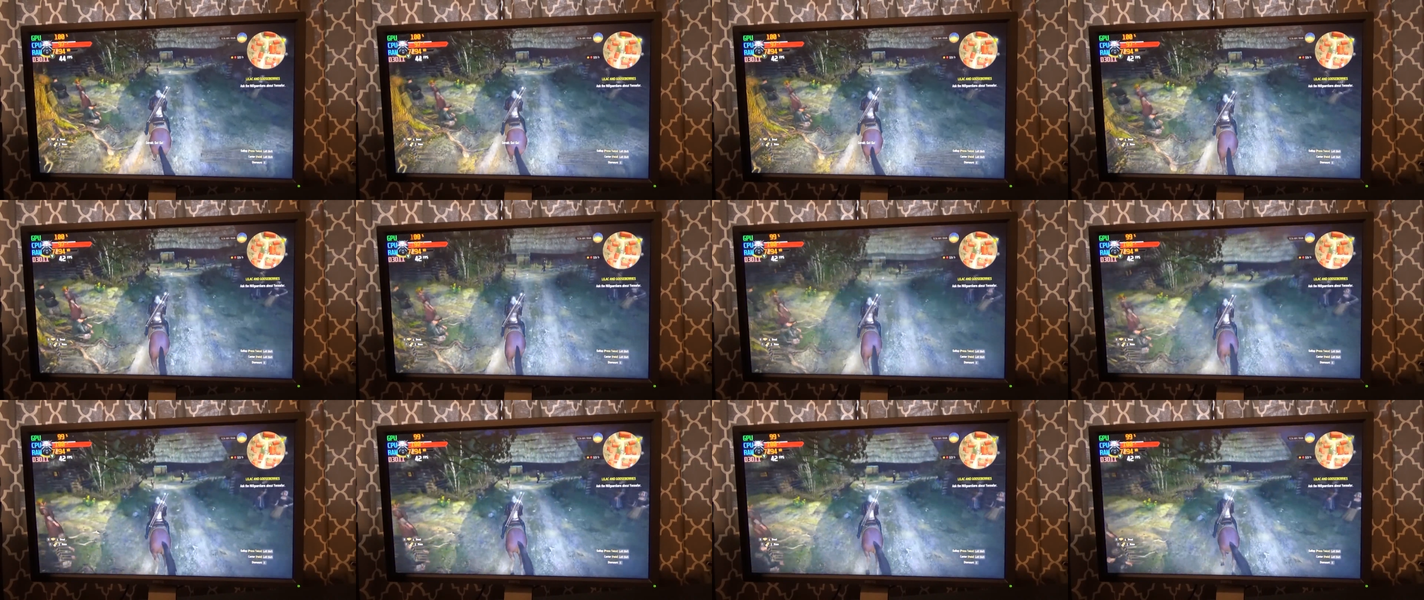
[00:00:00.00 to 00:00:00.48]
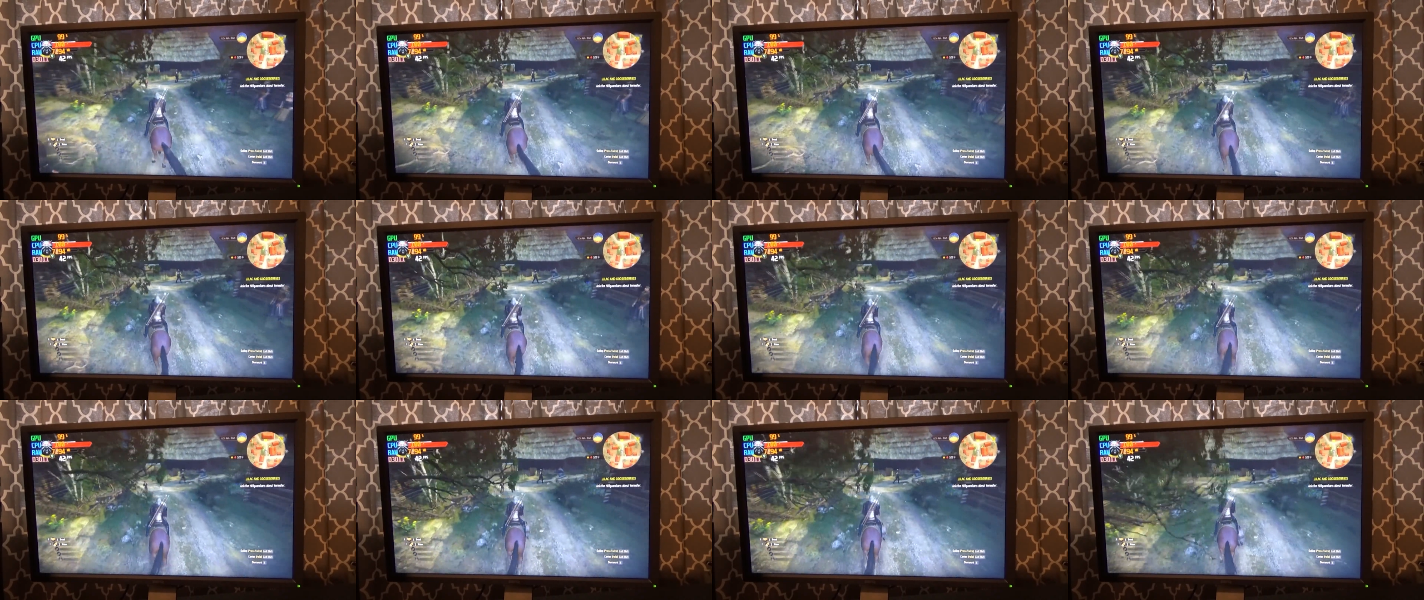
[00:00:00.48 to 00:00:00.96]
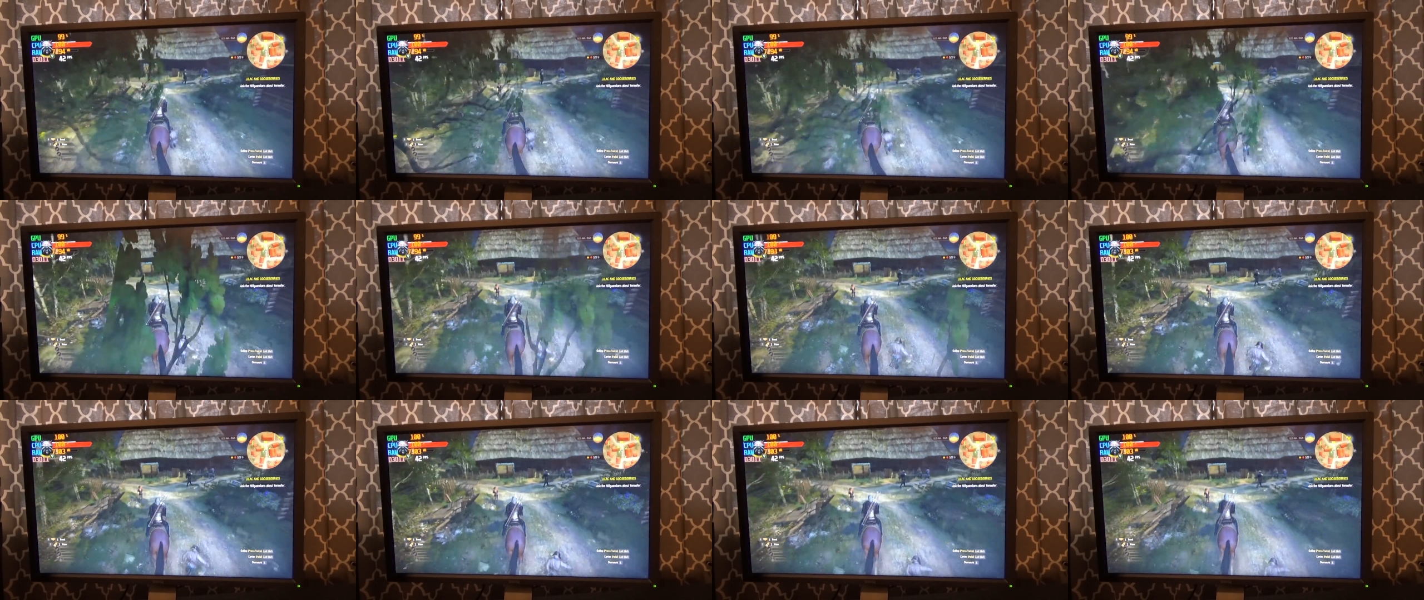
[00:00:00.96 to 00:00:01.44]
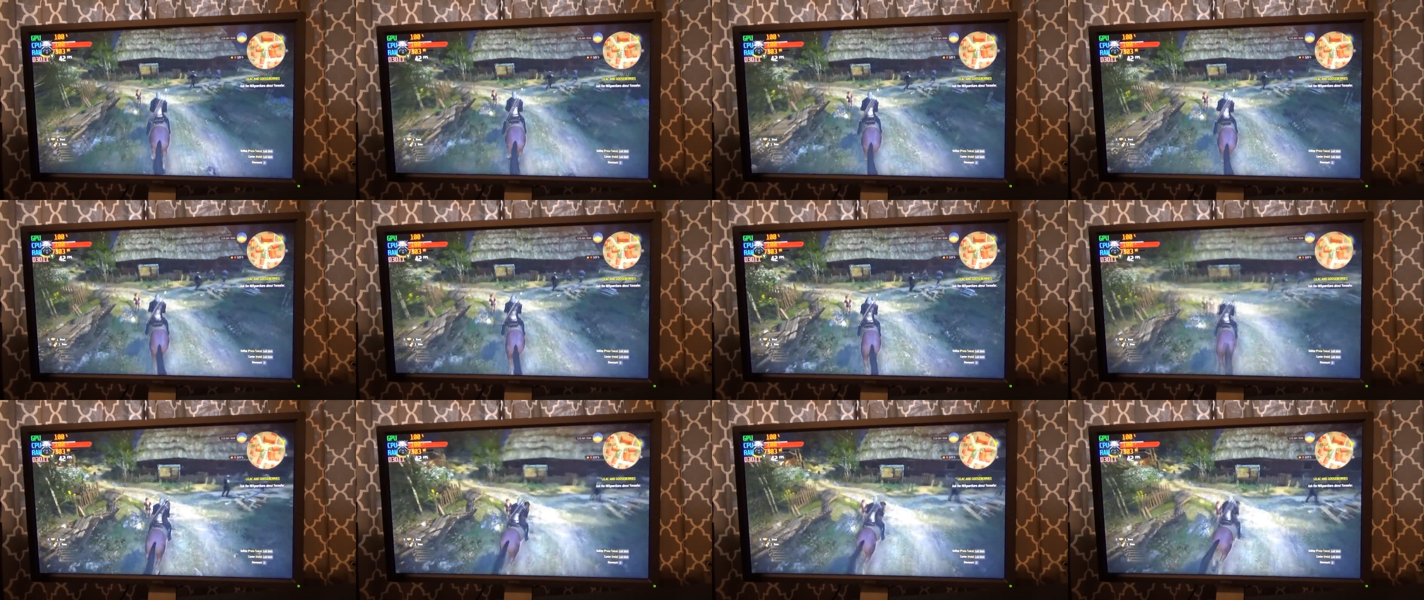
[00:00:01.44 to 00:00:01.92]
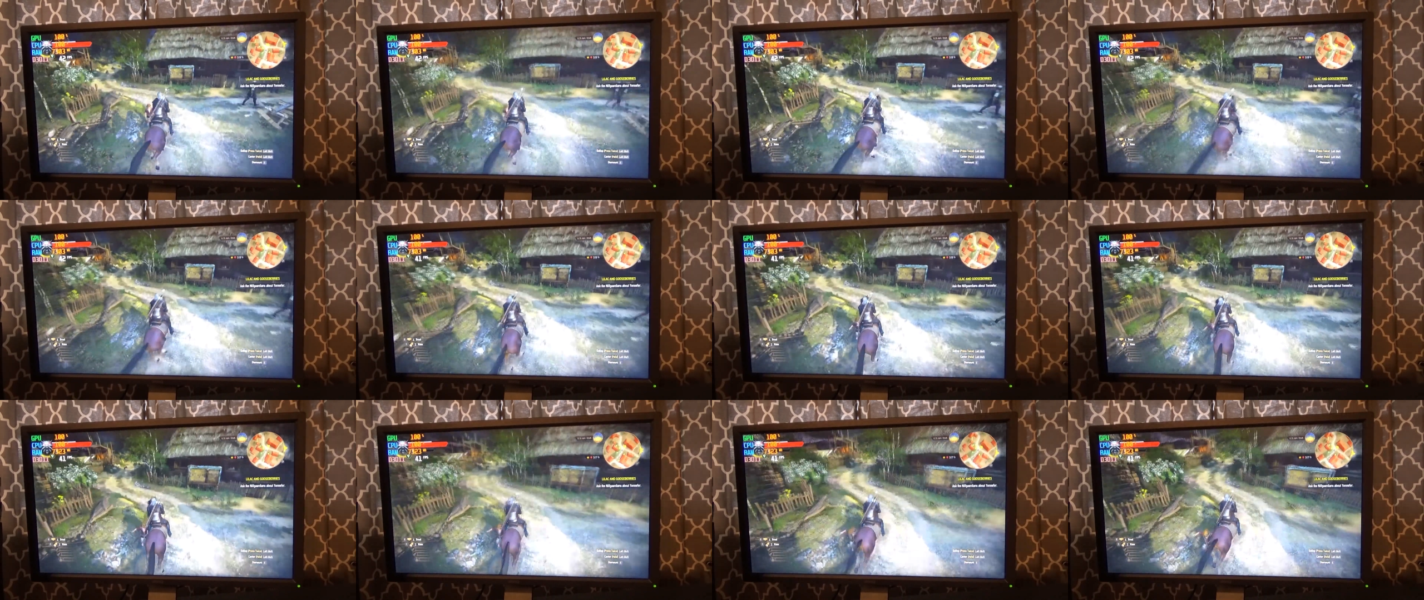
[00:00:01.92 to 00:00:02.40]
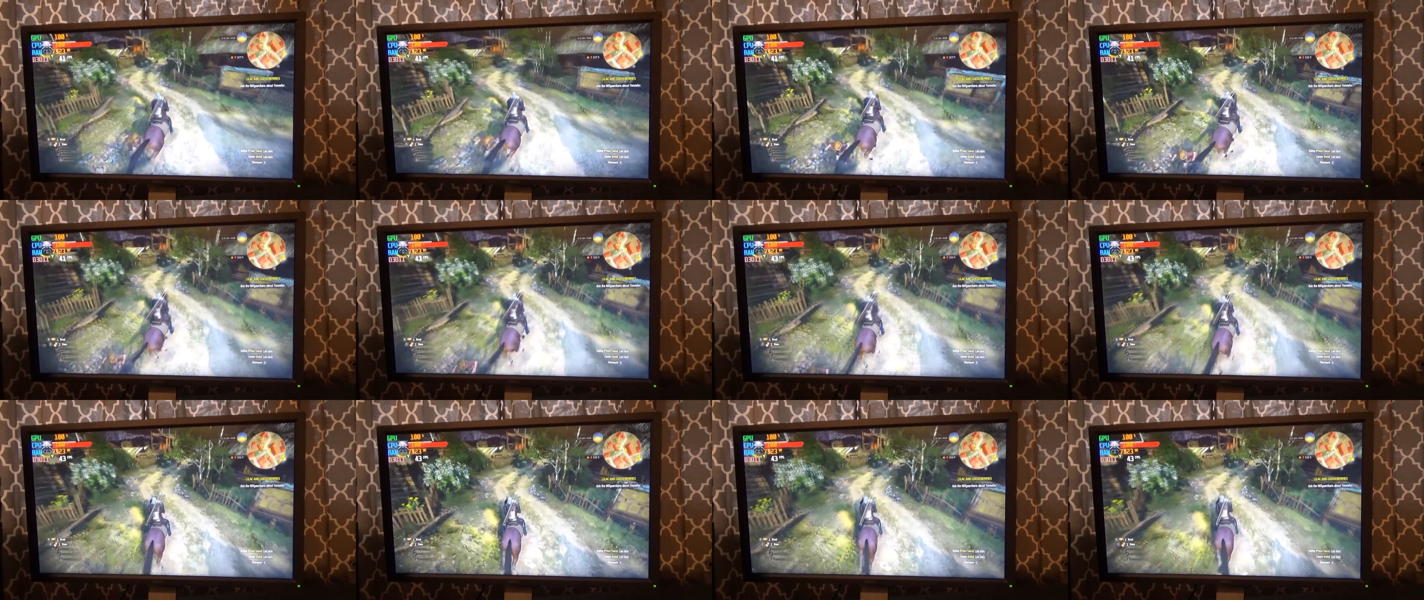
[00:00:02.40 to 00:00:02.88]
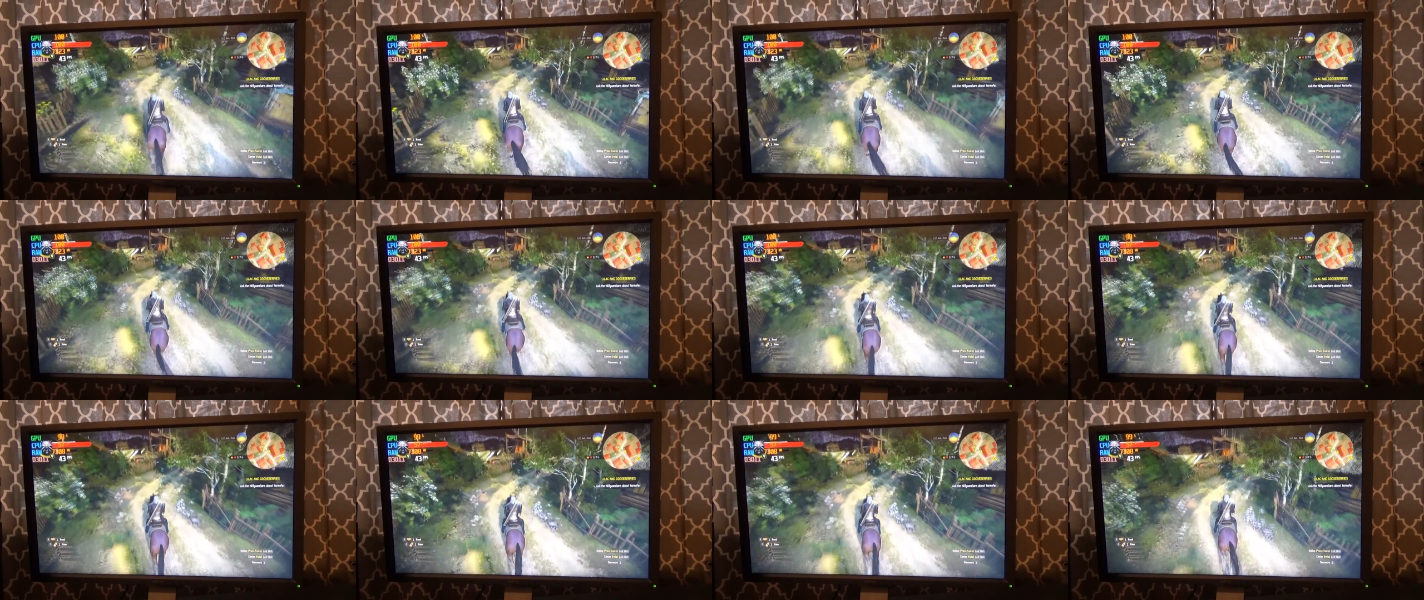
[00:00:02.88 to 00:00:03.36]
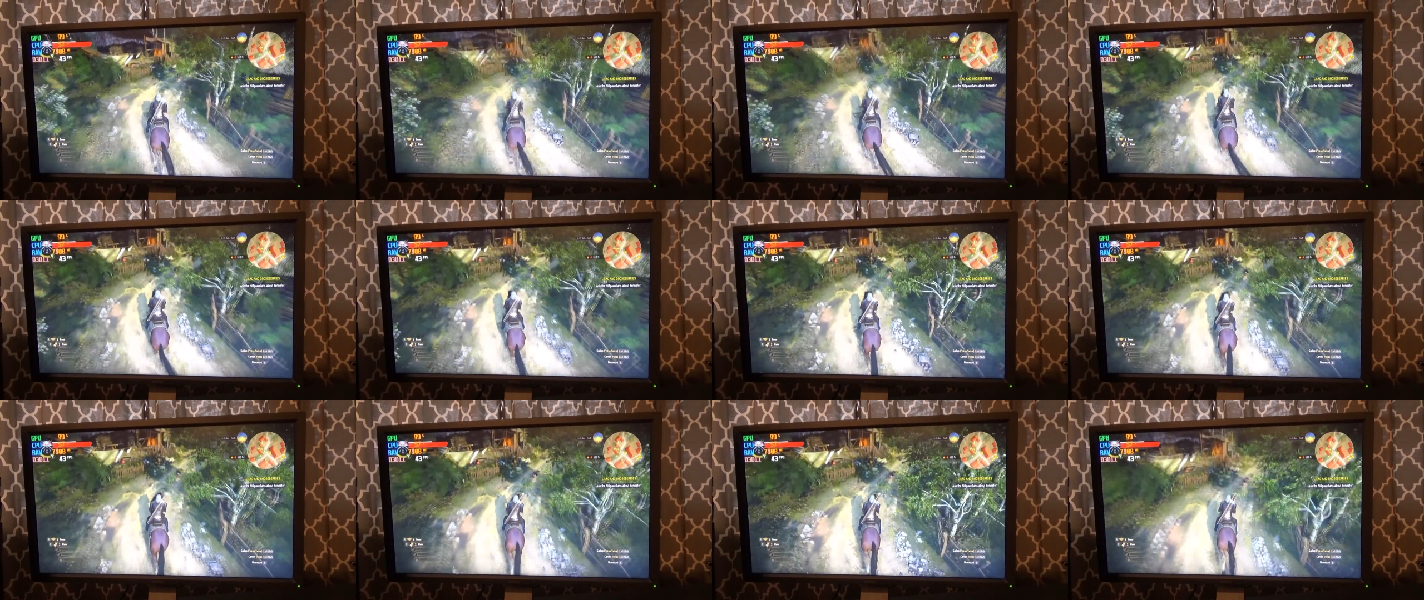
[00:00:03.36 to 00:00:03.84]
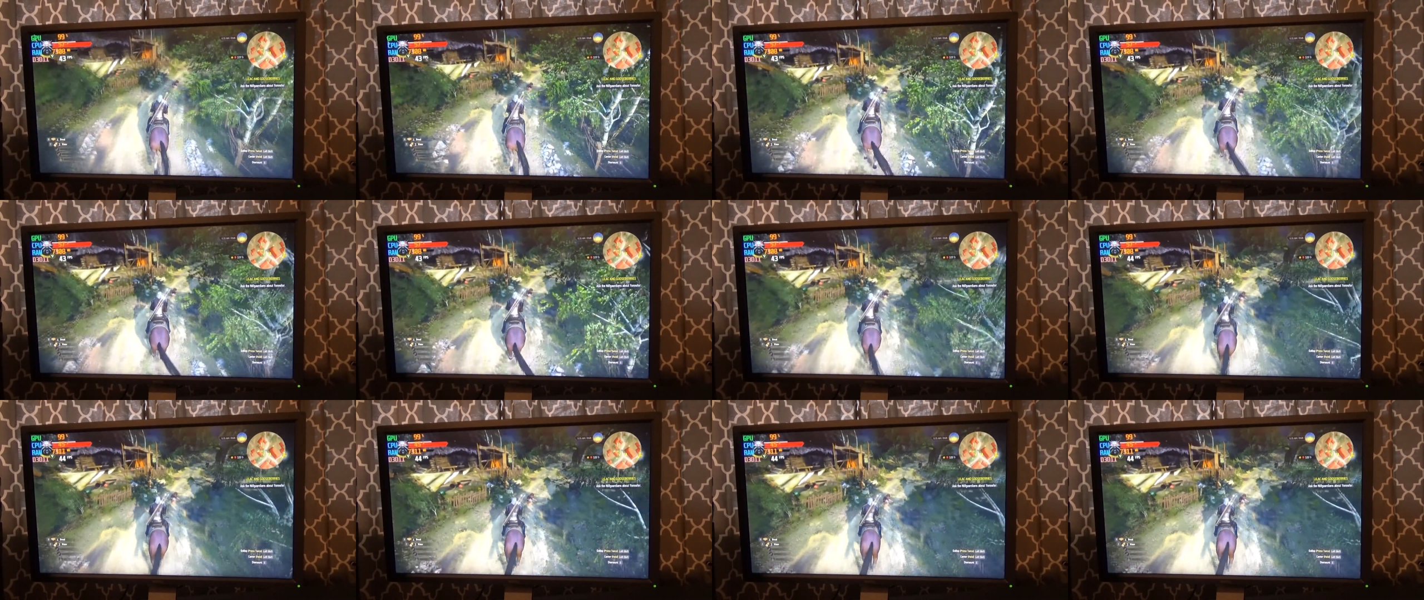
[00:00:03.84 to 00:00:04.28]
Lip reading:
(no speaker visible)